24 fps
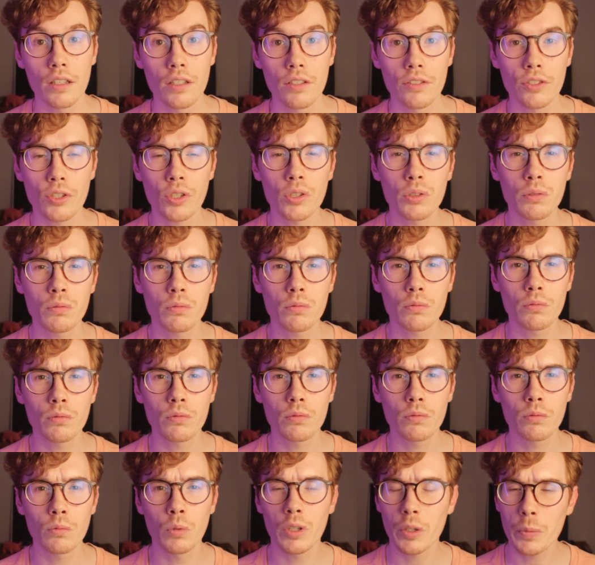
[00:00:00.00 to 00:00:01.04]
So
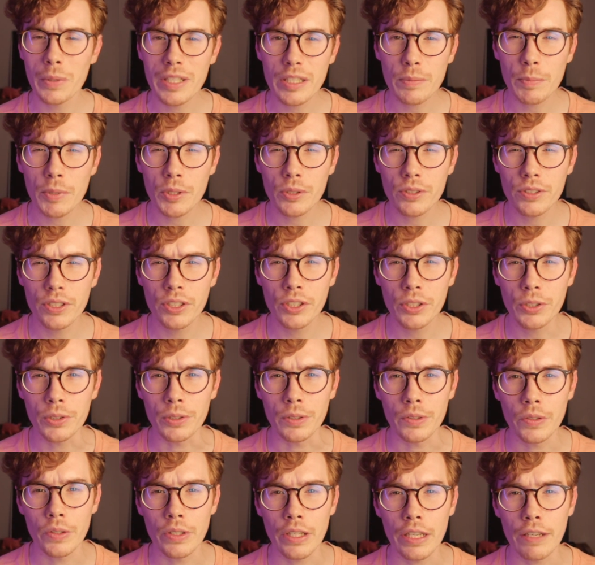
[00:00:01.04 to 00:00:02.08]
what are we supposed to
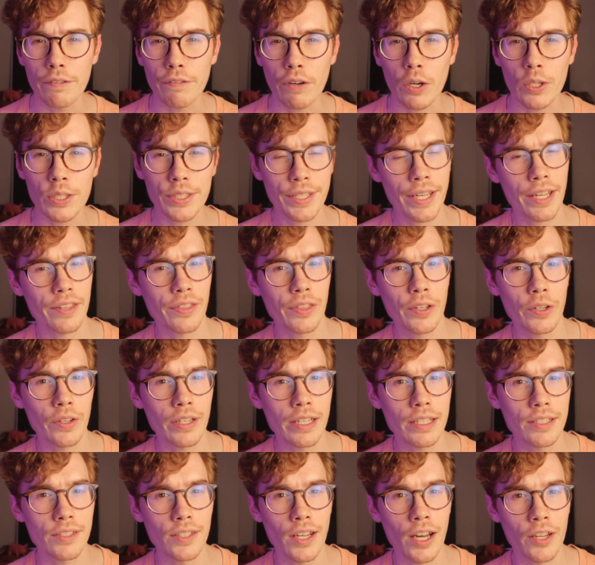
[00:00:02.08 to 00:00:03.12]
do if our set
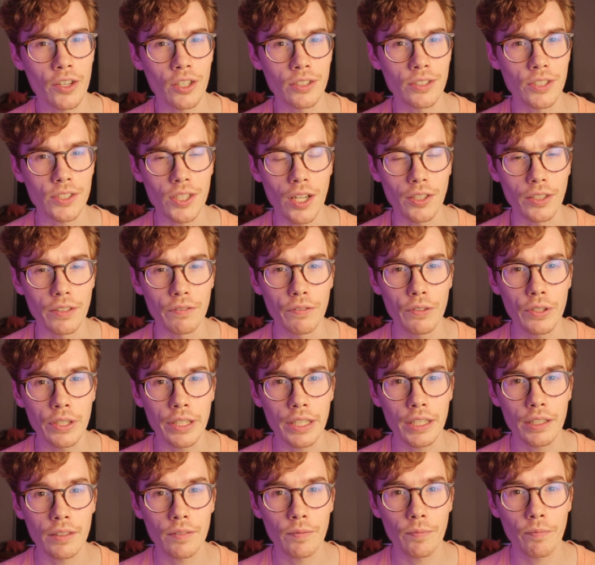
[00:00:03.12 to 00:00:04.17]
theory is not on solid
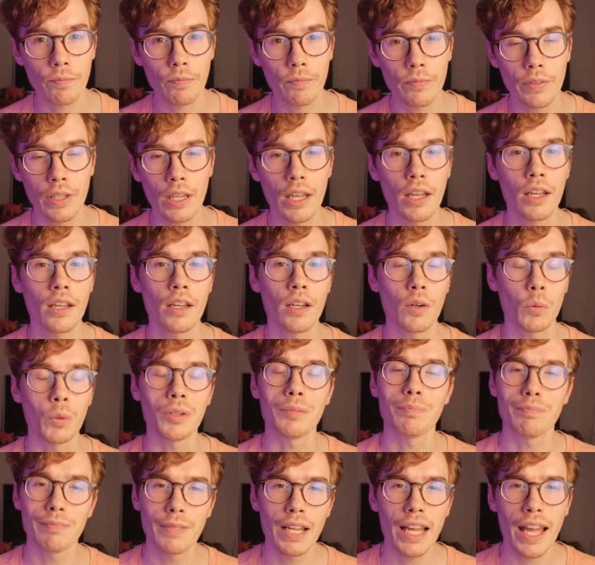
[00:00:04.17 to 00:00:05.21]
footing?
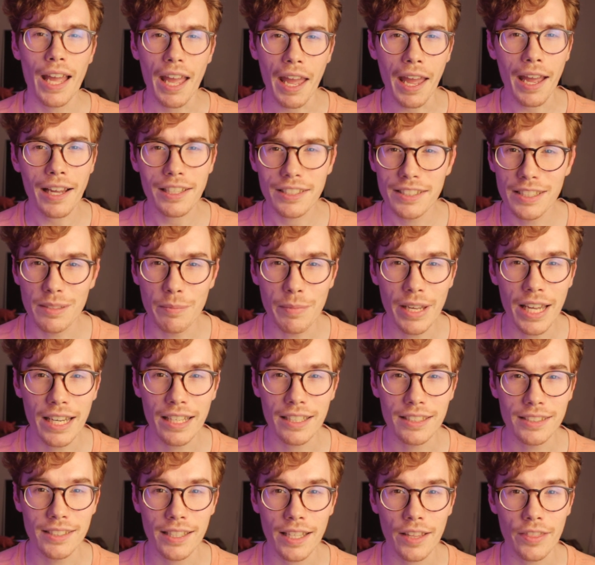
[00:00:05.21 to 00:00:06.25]
Well,
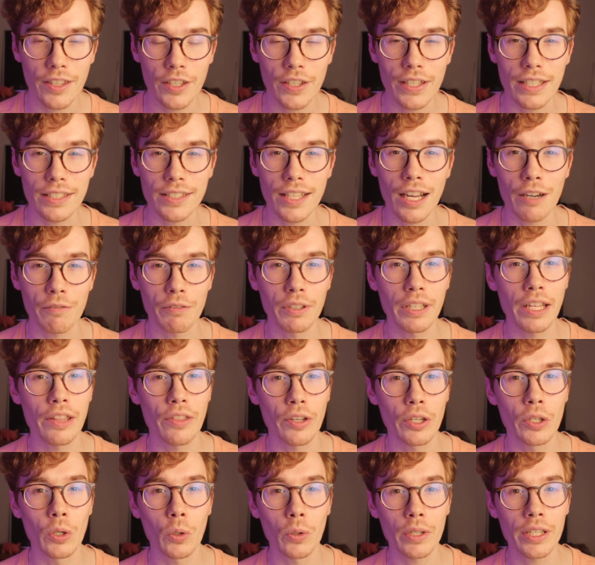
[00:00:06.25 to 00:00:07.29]
axiomatic set theory is not really the
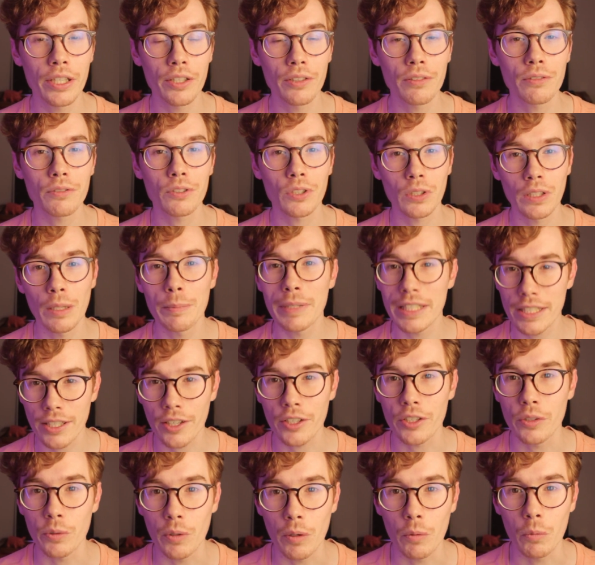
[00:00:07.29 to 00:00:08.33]
goal here, so let me tell
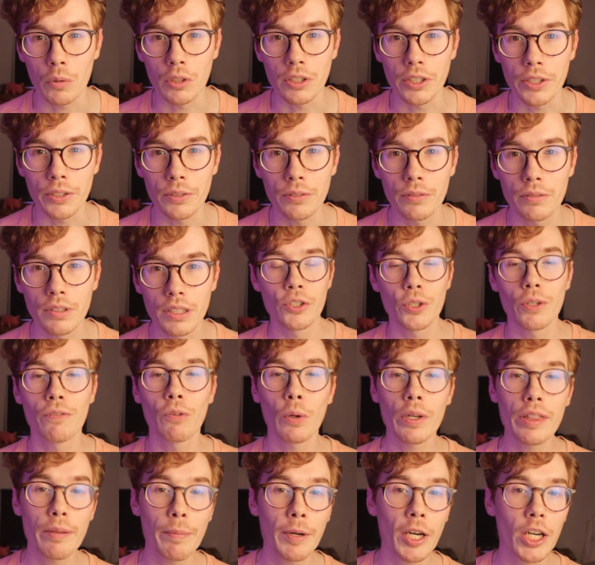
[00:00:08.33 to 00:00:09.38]
you what we'll do. To
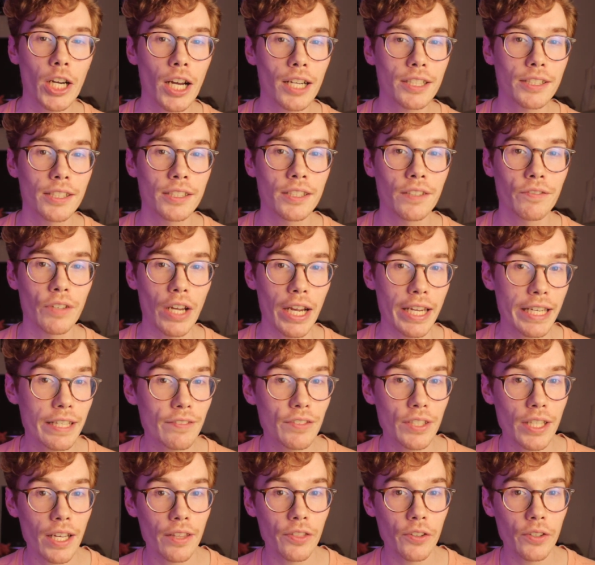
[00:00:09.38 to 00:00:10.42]
avoid the paradoxes of naive
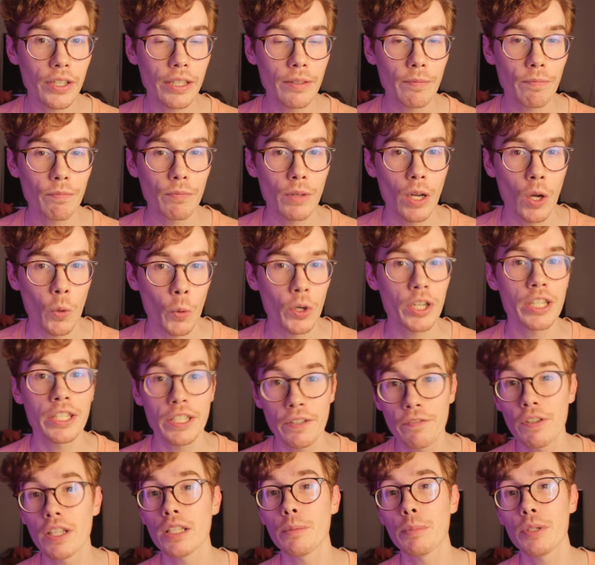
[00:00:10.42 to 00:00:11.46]
set theory, we're going to
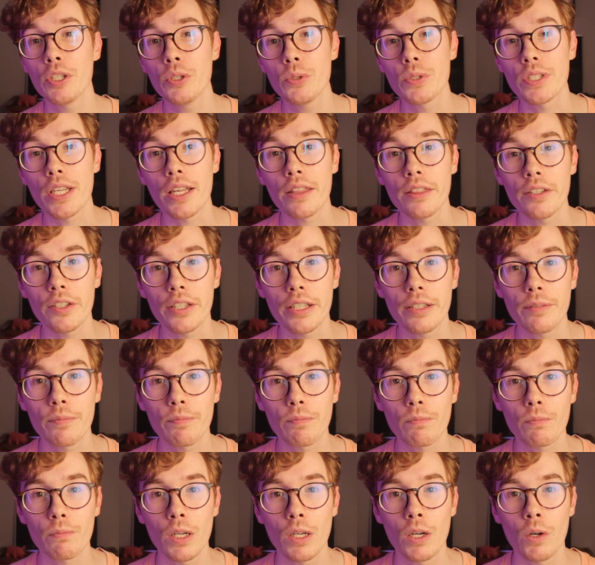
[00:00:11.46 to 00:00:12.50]
develop a new set theory,
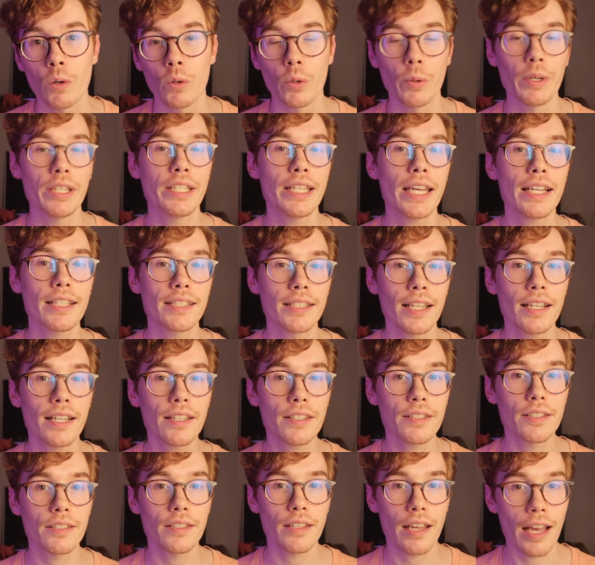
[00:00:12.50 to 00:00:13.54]
where we take
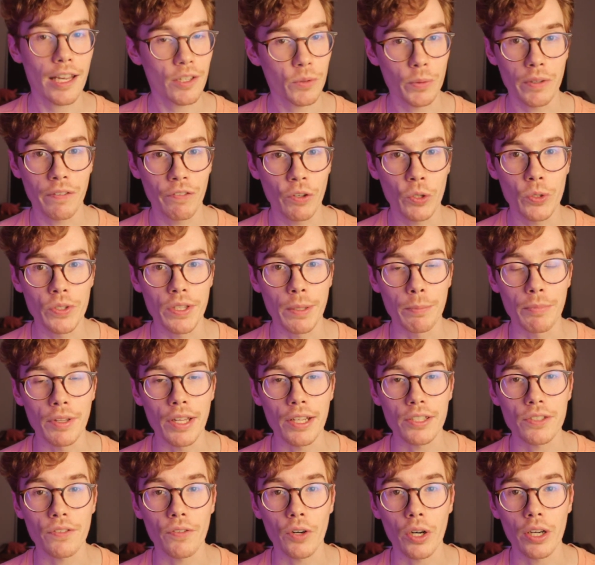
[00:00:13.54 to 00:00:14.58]
sets as we've used them
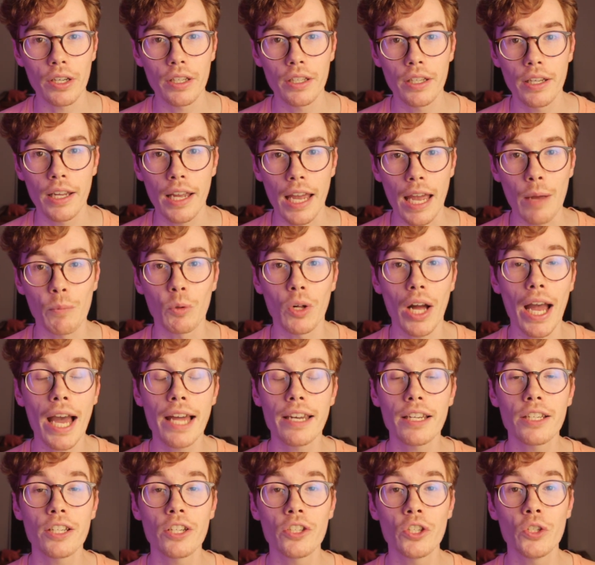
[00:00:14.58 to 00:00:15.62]
thus far, and we'll add
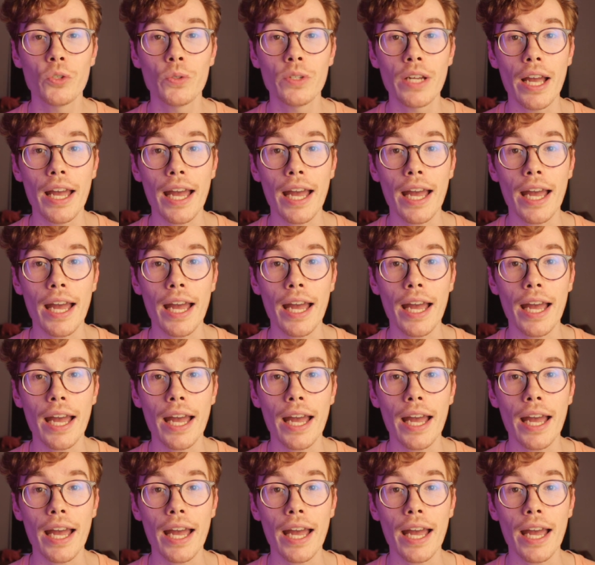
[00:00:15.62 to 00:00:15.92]
in a new